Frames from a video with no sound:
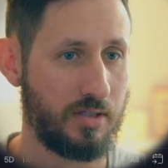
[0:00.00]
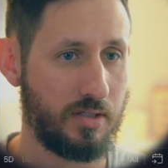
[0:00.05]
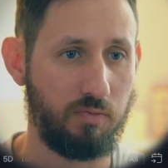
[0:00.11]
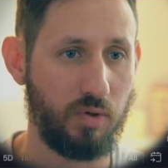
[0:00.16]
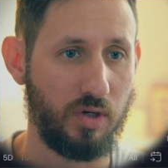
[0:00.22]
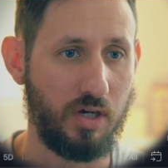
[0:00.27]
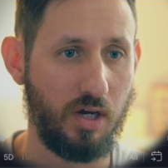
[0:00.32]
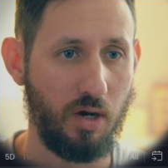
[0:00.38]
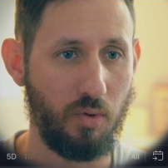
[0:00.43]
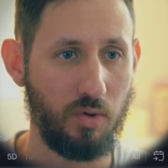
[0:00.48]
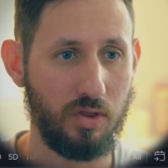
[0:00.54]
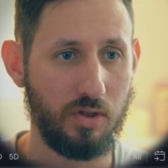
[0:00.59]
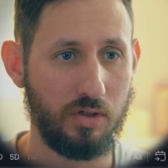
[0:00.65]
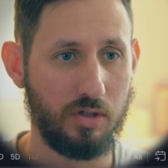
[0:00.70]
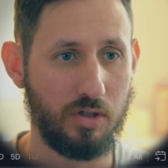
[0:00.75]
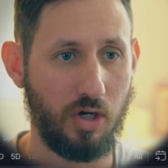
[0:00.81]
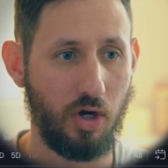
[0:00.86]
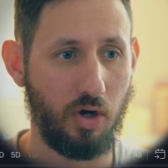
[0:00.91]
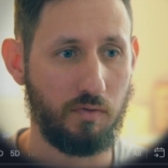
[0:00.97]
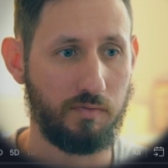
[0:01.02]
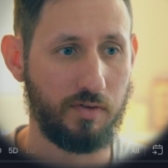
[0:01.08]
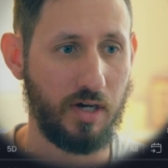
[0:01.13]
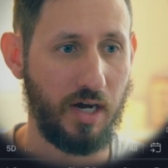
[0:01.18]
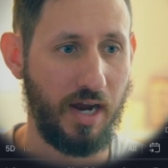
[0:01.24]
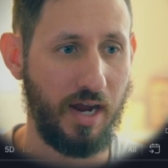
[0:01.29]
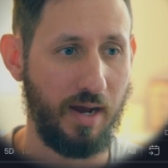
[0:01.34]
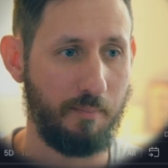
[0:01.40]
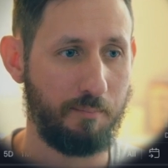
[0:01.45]
If we go and look
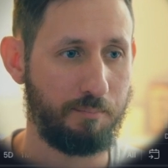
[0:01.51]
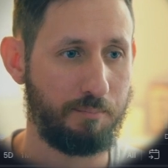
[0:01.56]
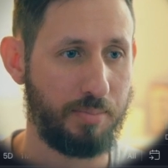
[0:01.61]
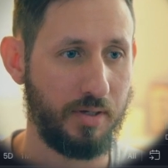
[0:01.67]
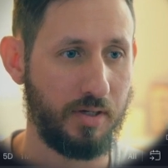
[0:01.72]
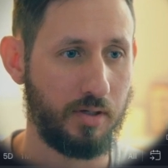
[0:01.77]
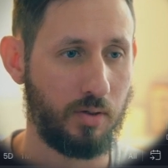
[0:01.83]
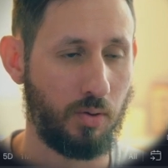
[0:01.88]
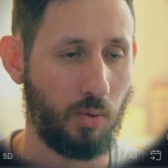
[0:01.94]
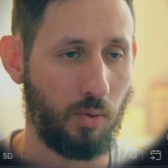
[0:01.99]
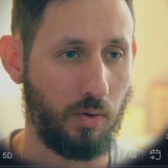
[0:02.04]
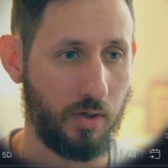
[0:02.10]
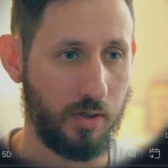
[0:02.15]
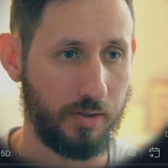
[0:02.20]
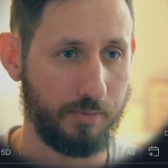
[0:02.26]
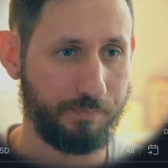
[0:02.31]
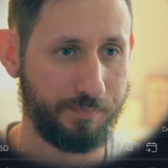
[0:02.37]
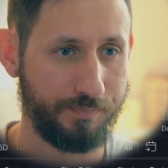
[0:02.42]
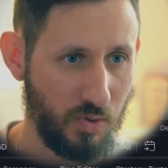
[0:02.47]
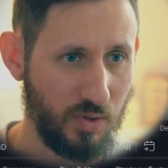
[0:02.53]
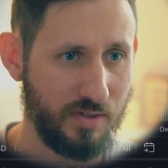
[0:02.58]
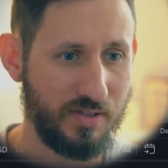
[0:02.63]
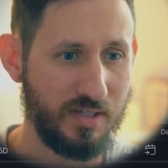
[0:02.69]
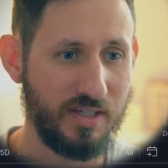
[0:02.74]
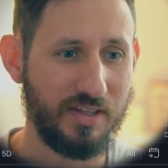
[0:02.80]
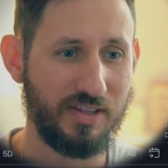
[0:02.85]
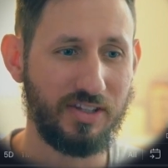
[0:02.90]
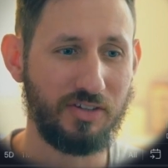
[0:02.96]
over at Bitcoin, you can
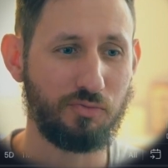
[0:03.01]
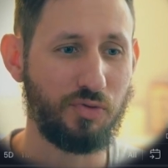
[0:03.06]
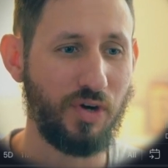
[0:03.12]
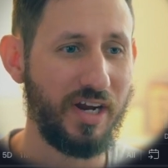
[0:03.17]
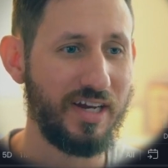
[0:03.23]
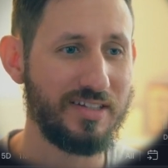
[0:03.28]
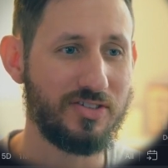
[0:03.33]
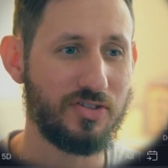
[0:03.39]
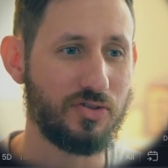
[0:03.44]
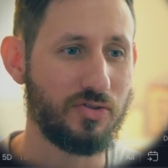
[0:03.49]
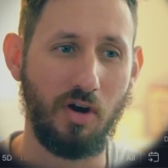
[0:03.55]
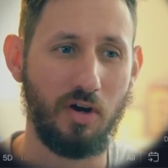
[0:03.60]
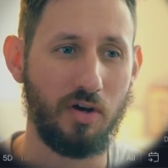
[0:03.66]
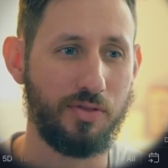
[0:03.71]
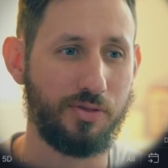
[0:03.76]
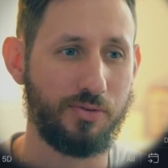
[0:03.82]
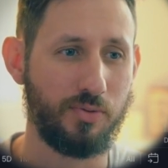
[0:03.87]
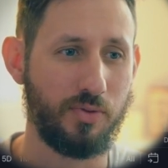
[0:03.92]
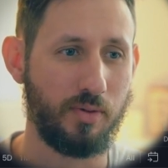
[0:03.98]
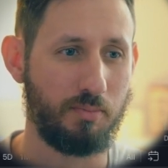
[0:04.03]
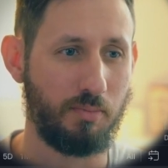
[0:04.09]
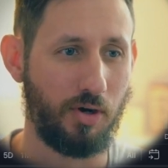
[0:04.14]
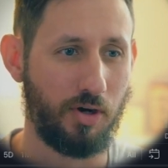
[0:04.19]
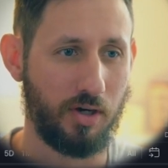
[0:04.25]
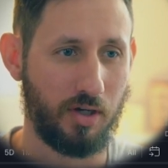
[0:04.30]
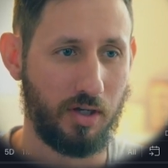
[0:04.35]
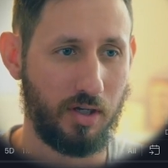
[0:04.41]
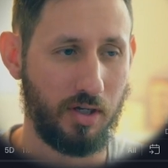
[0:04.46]
see the red's all through the
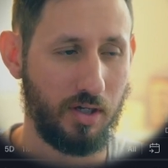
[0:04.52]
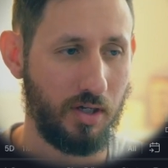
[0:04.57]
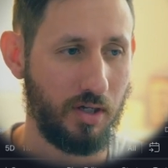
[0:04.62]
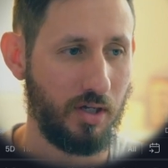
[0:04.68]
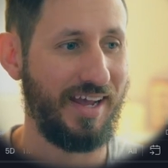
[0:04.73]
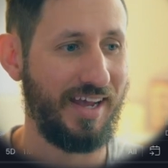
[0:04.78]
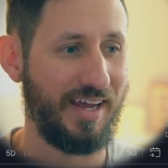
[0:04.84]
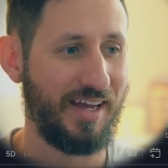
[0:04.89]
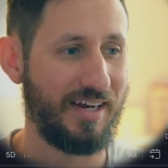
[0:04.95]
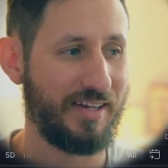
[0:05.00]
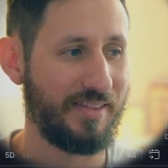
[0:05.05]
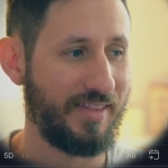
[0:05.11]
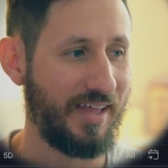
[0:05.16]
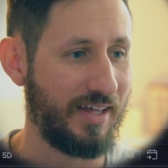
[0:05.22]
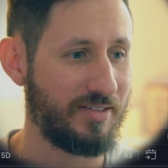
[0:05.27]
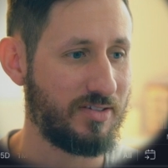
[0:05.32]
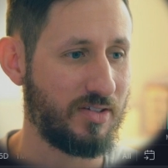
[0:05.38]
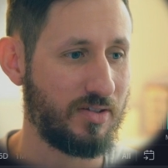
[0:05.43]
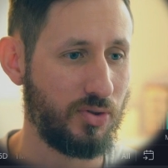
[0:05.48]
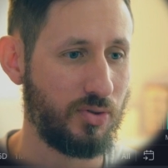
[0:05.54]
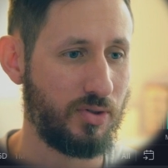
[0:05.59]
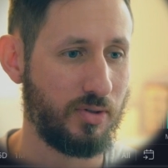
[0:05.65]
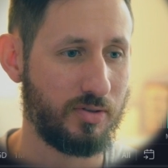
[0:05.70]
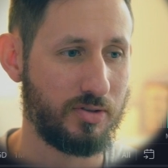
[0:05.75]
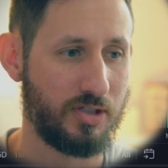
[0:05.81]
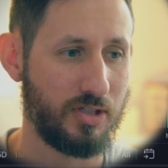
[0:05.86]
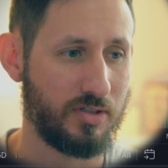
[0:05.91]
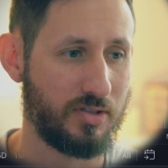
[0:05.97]
market, and that's due
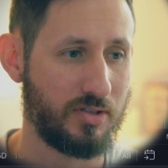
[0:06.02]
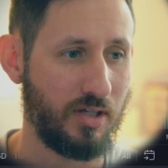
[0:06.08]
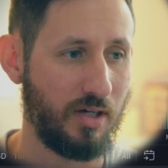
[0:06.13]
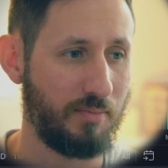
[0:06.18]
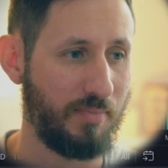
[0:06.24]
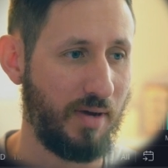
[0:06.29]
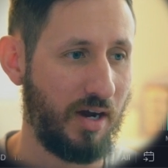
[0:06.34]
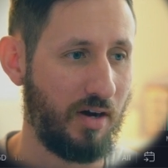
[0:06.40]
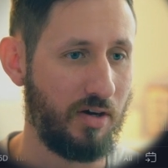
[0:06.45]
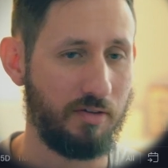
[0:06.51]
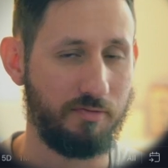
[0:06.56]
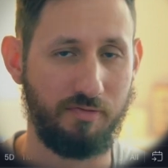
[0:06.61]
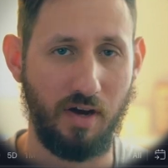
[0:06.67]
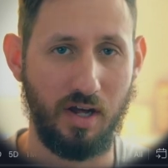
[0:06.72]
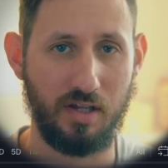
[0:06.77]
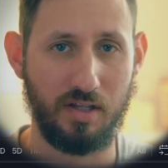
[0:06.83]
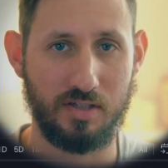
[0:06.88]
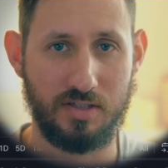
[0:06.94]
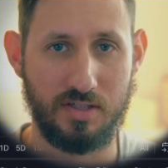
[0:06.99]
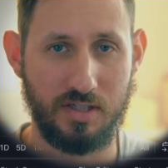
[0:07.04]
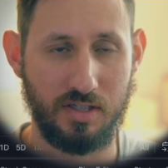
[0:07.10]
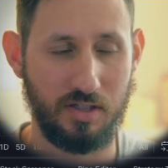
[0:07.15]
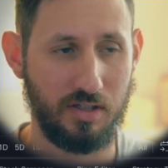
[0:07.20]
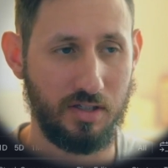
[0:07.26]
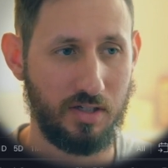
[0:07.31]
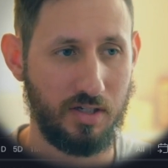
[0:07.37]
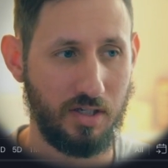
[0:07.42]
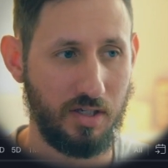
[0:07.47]
to just the amount of
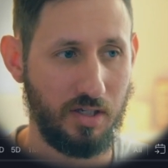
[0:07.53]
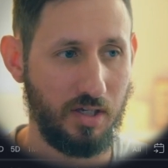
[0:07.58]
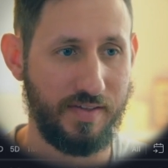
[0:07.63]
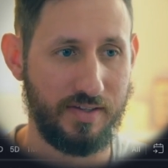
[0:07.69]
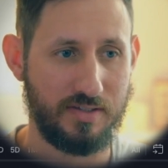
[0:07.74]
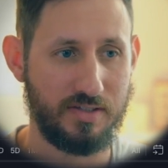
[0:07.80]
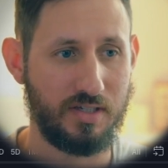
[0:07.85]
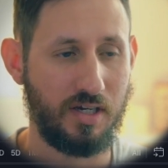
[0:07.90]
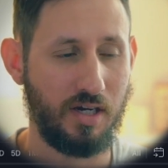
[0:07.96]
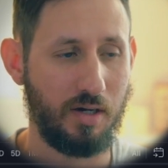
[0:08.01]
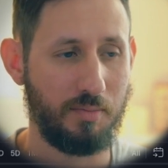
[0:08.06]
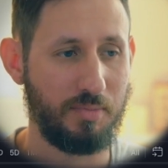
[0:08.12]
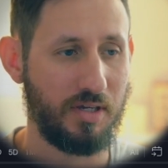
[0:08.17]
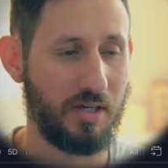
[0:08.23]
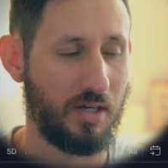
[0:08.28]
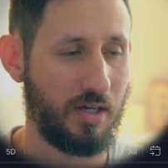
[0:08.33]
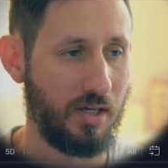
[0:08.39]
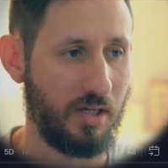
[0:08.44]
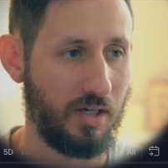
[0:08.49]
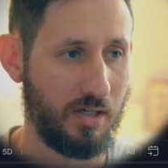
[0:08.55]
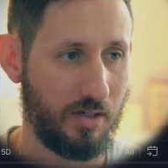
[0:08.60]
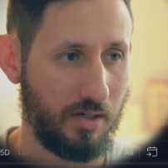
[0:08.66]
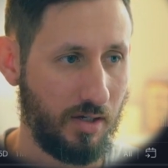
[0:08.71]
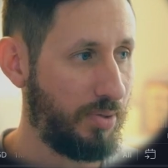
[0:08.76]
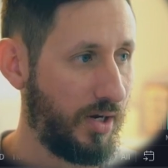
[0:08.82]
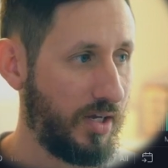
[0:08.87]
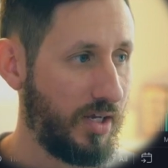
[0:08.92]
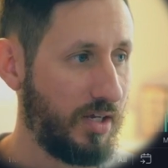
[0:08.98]
volatility that's coming in.
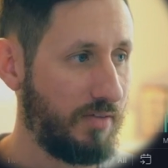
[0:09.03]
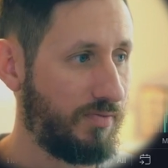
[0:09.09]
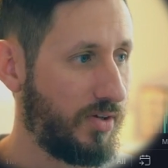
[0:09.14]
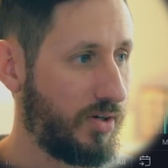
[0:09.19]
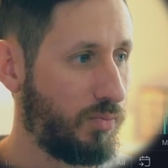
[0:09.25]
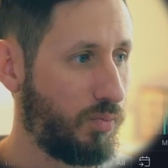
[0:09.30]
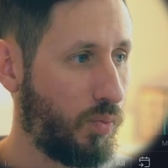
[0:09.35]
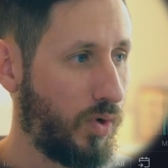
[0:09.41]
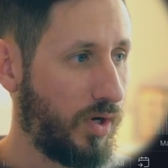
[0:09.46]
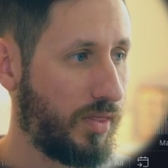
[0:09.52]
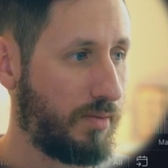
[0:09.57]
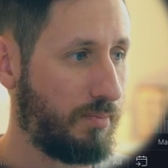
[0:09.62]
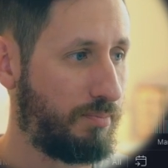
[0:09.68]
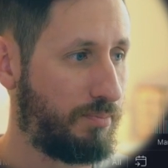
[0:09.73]
But even with